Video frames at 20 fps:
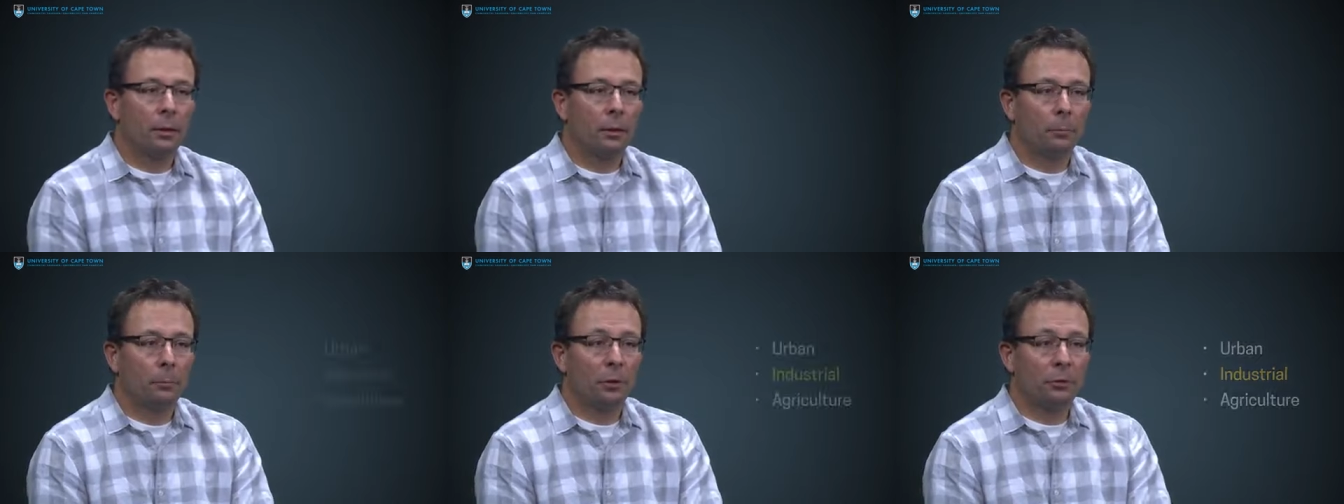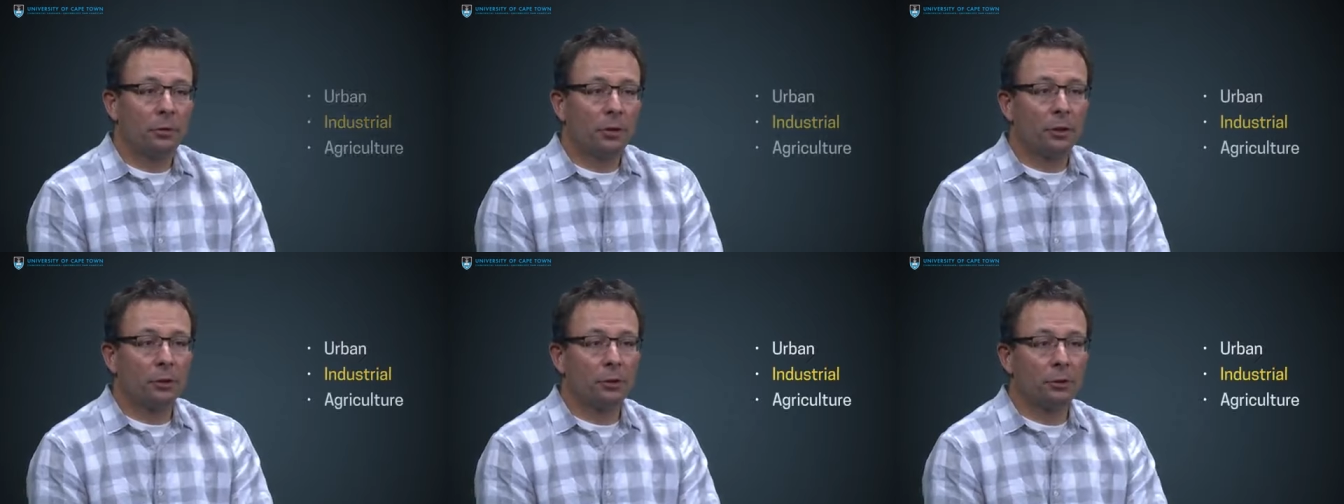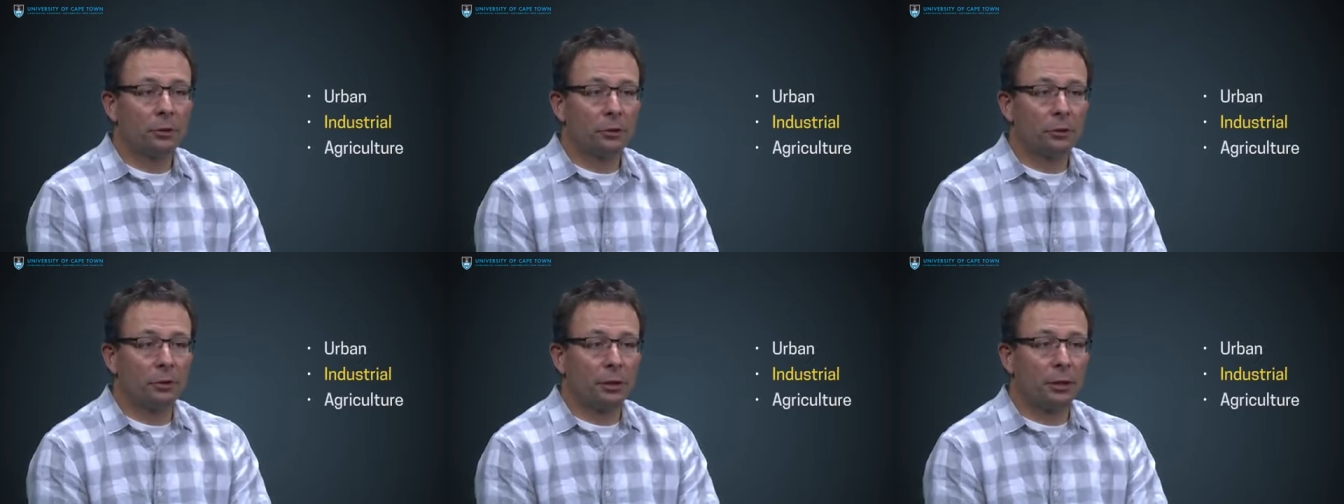Moving on
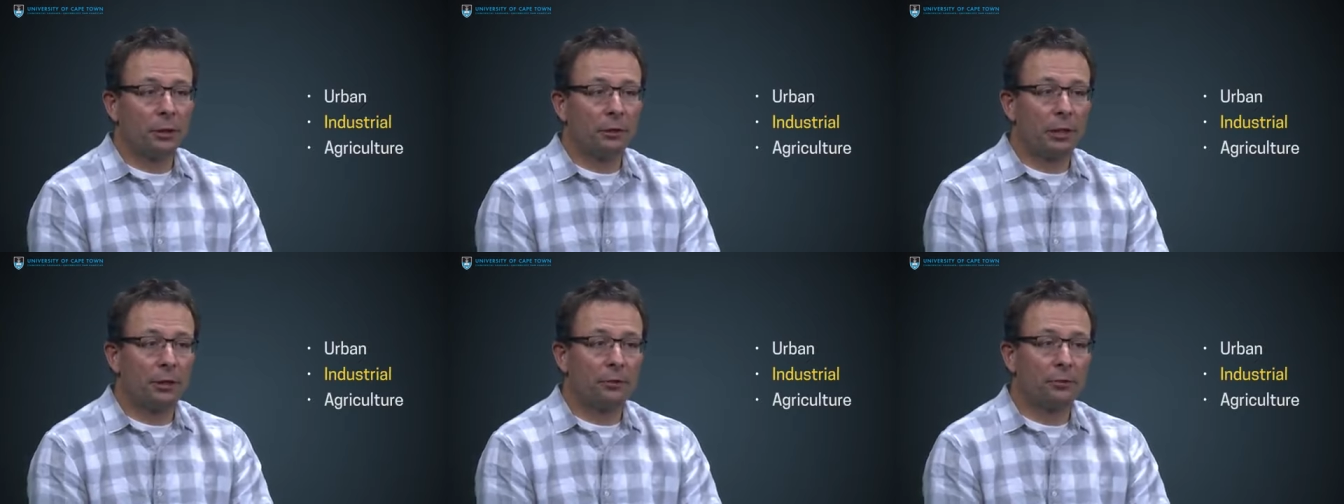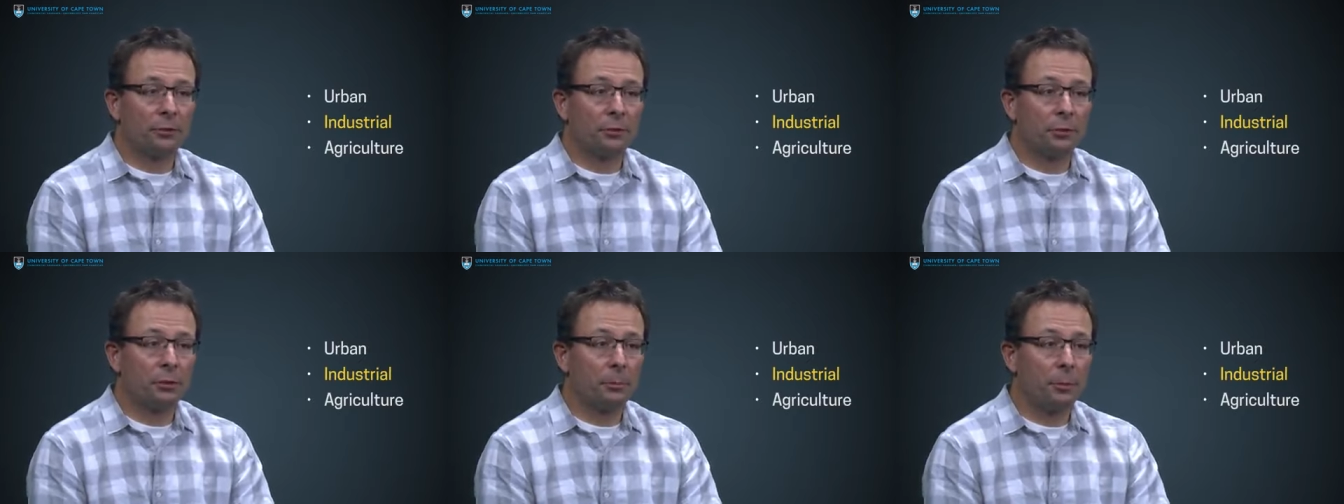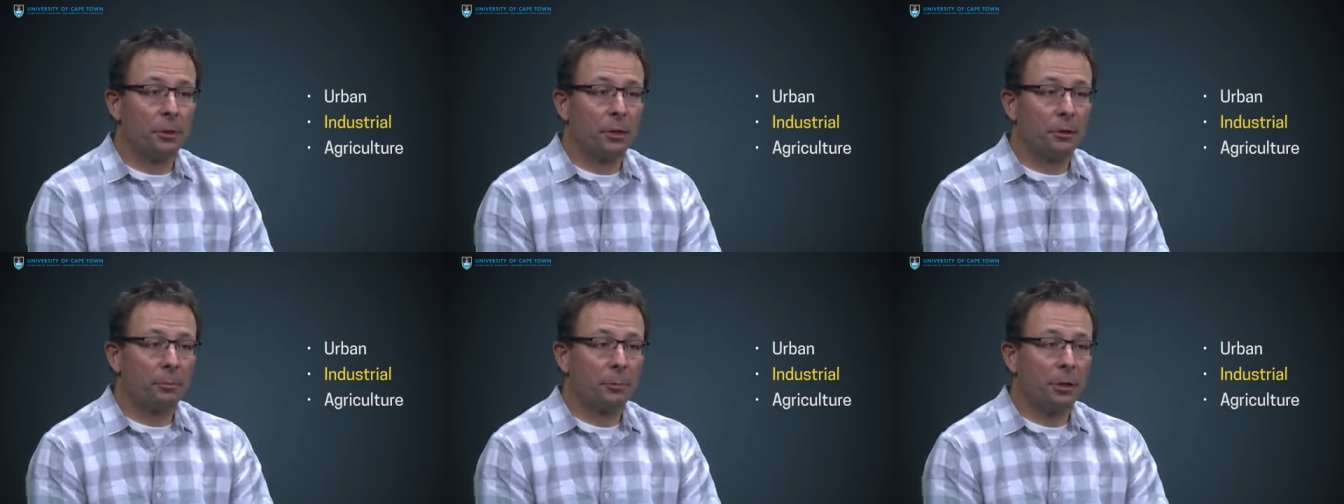to industrial
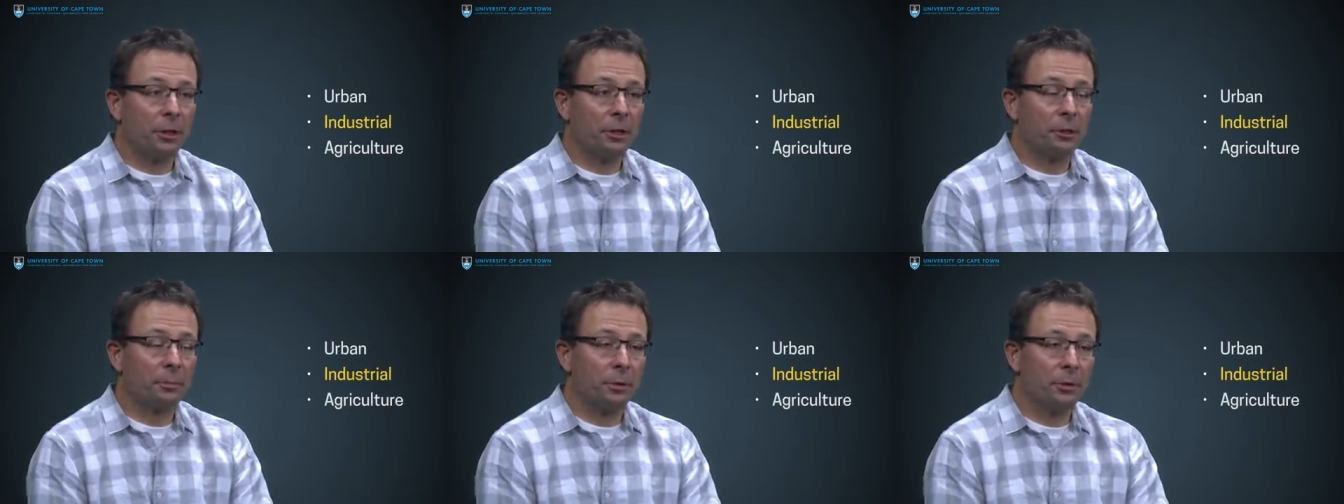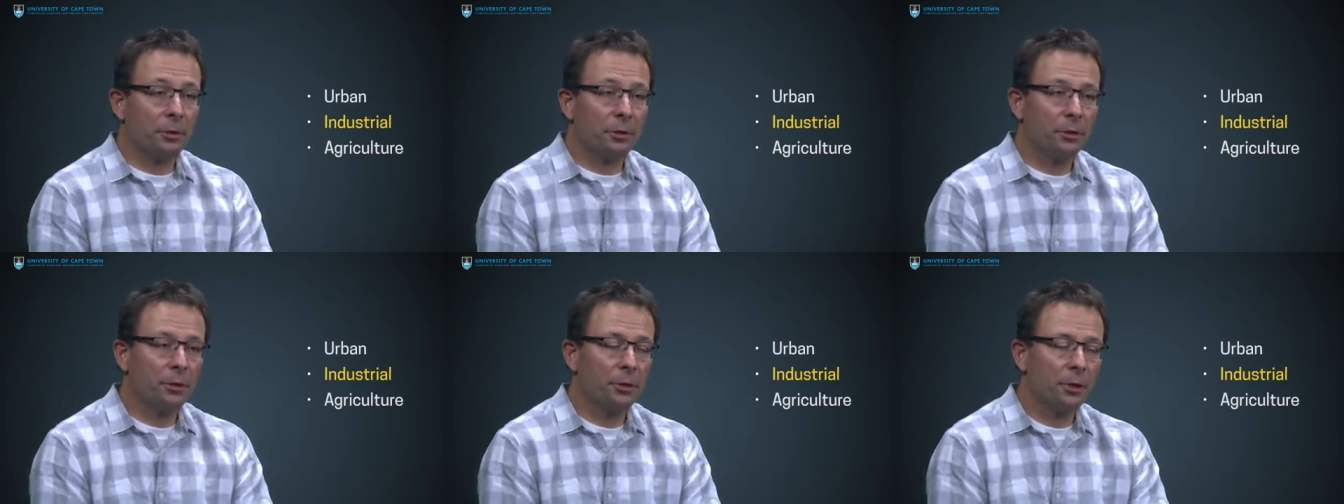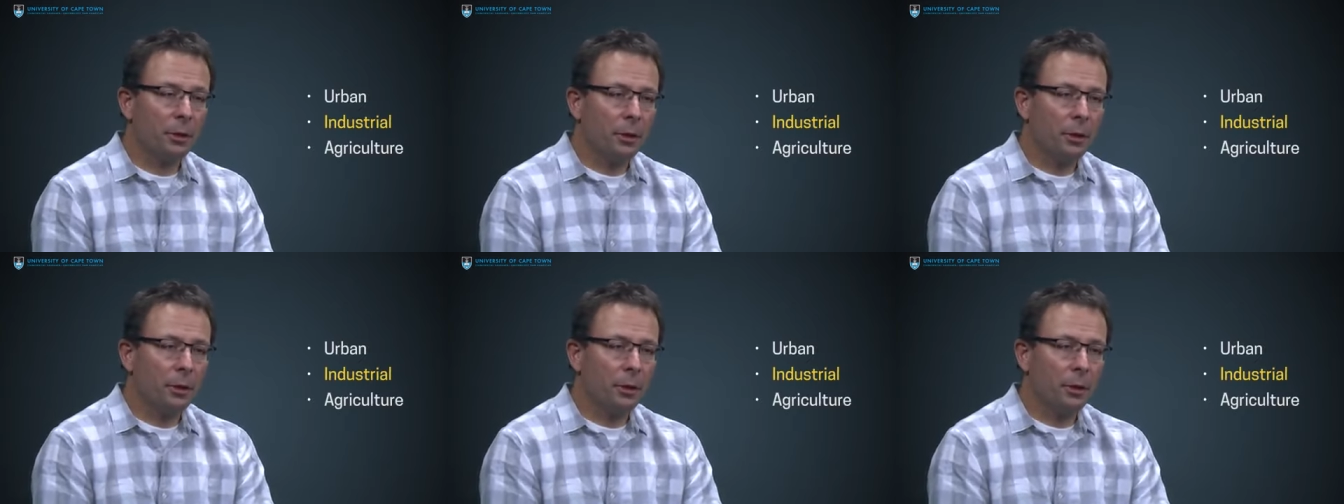demand management,